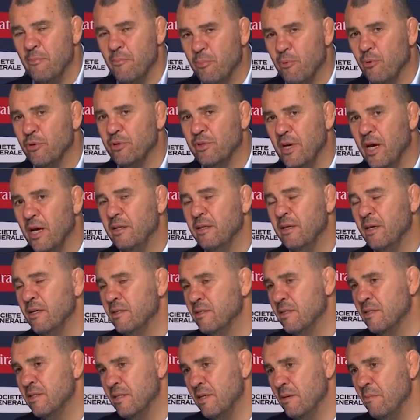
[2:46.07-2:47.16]
We will
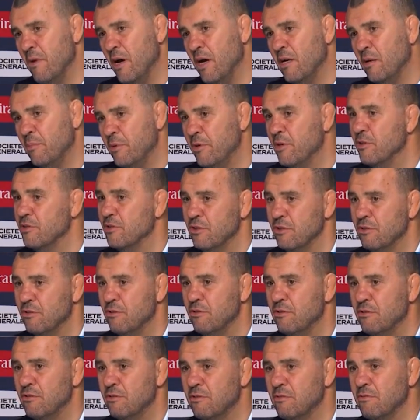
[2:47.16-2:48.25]
carry on.
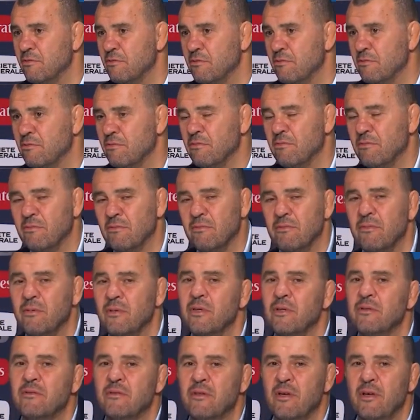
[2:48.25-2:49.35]
We will
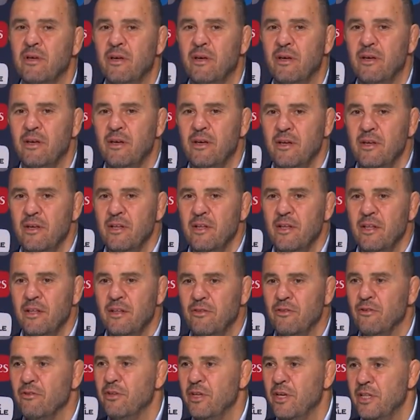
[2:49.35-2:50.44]
continue to give the
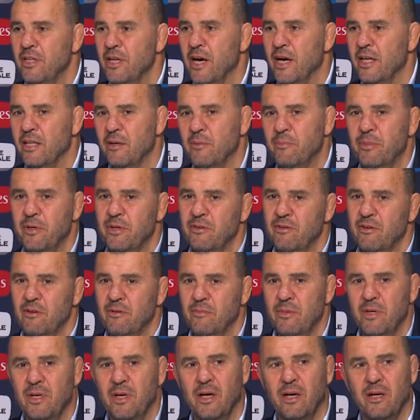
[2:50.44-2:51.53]
best of ourselves.
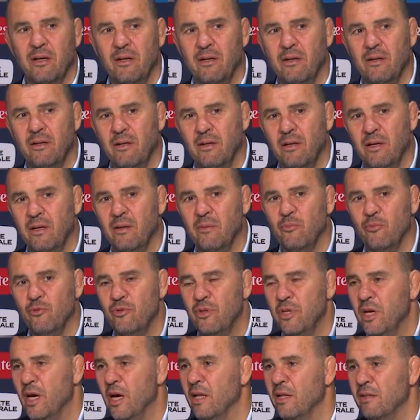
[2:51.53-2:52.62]
This week is
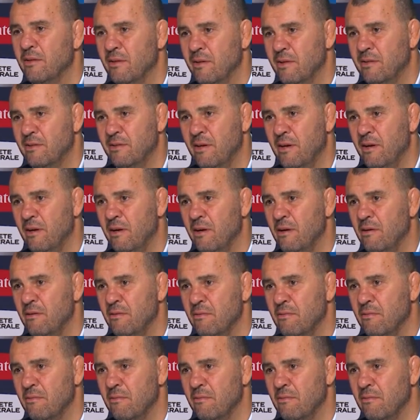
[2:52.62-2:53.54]
important for us.